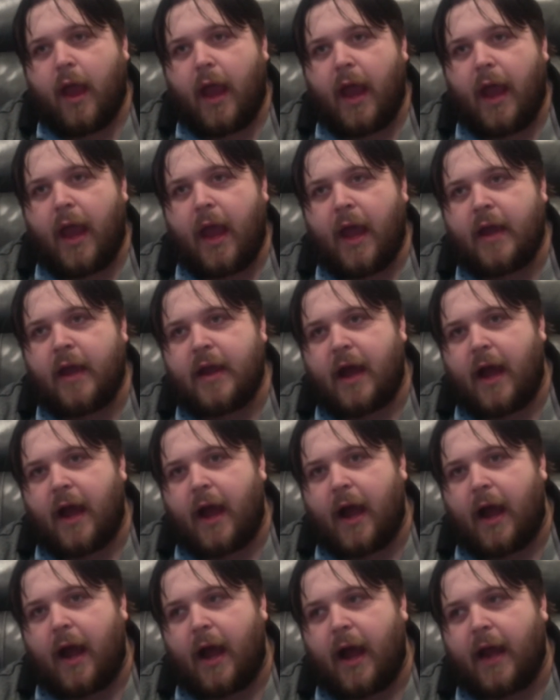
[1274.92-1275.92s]
And
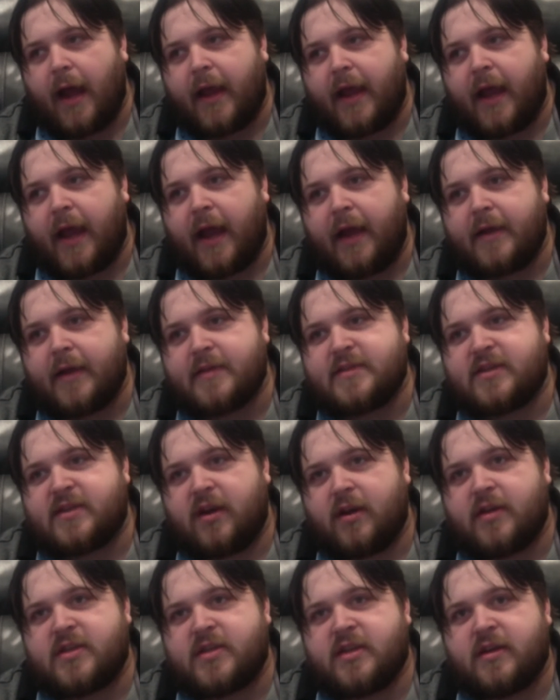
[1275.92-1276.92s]
I kind of
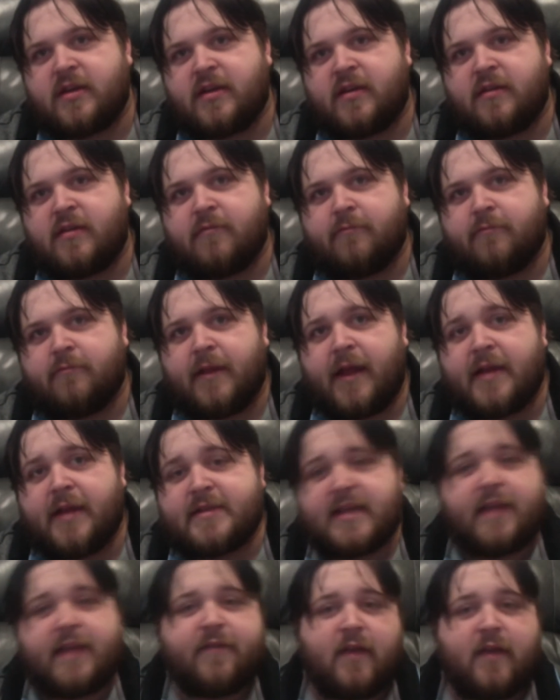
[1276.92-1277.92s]
started to
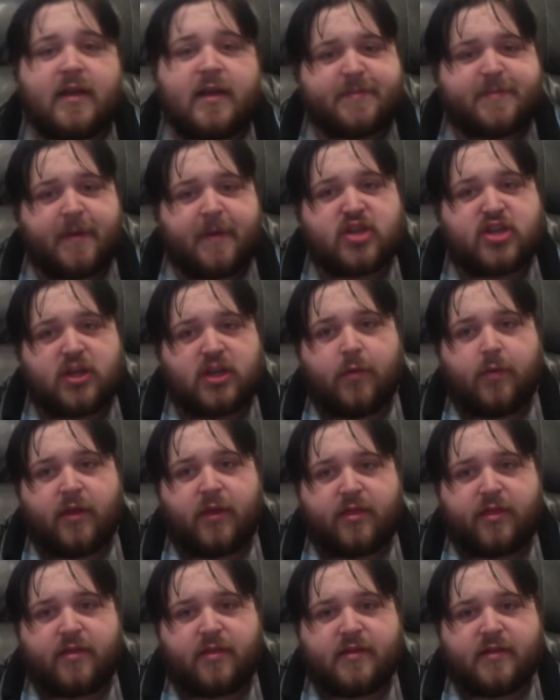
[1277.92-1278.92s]
realize, especially
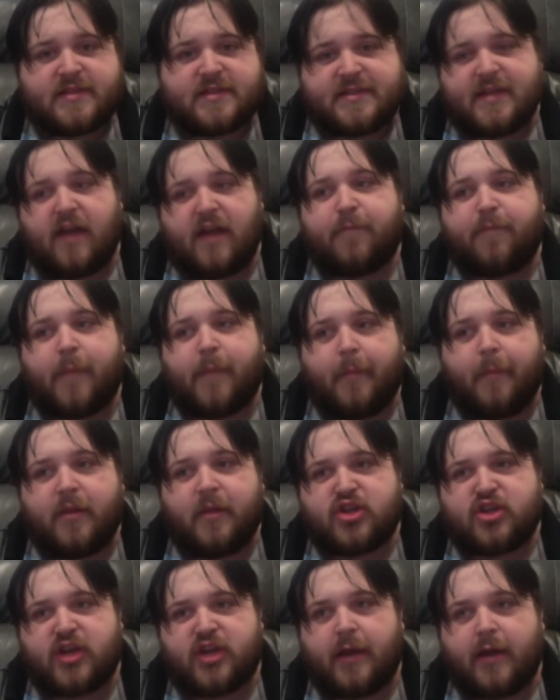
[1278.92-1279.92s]
with
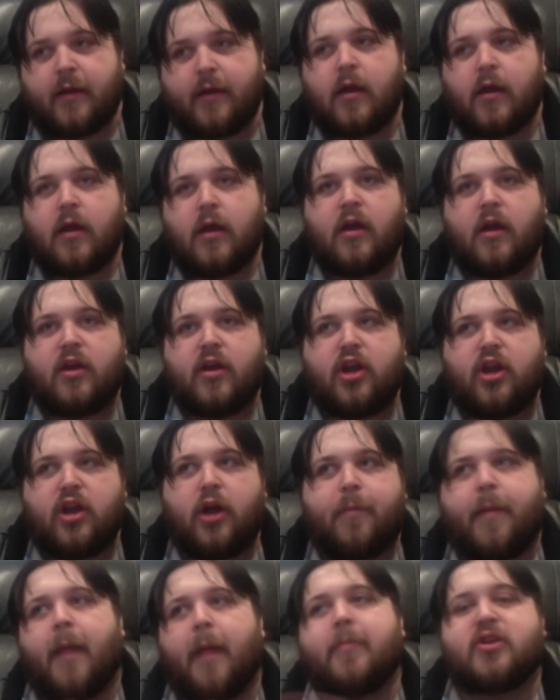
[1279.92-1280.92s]
self-publishing, you know,
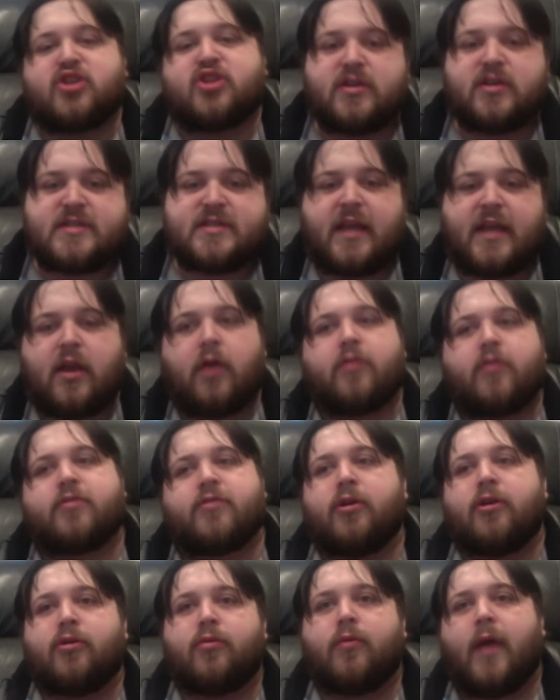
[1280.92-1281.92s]
publishers, they go
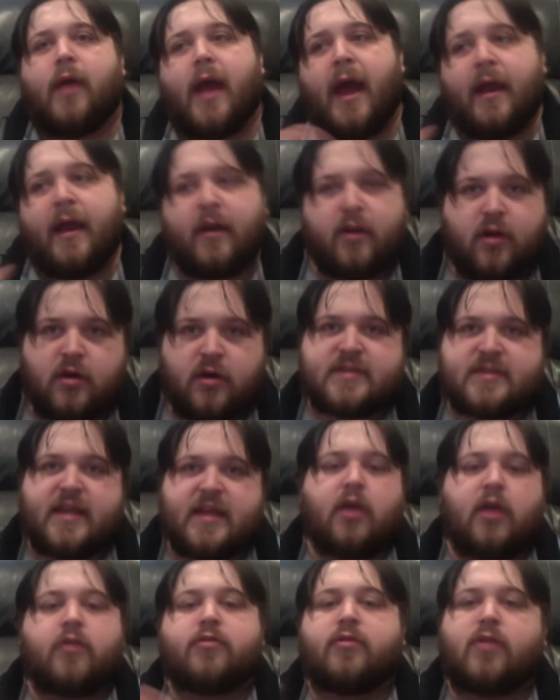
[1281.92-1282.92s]
through editors, they
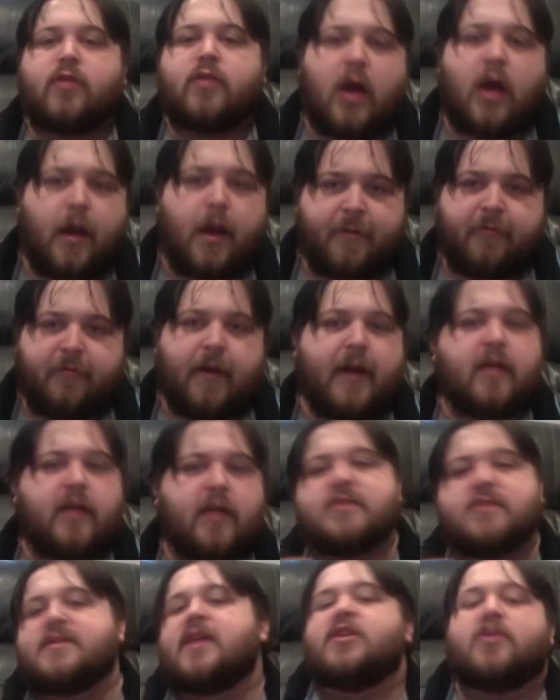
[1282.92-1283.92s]
go through copywriters,
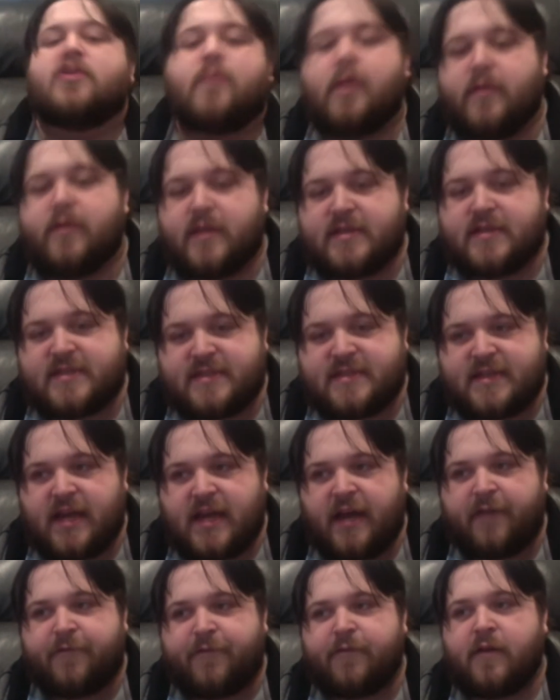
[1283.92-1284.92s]
they do all this
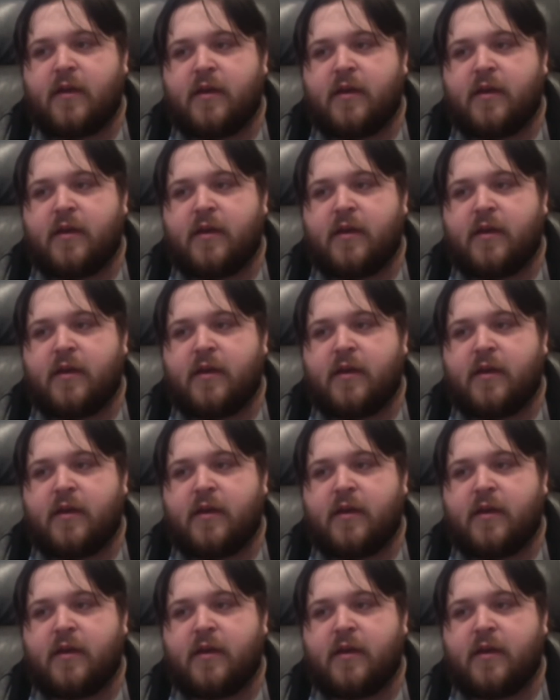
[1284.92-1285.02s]
stuff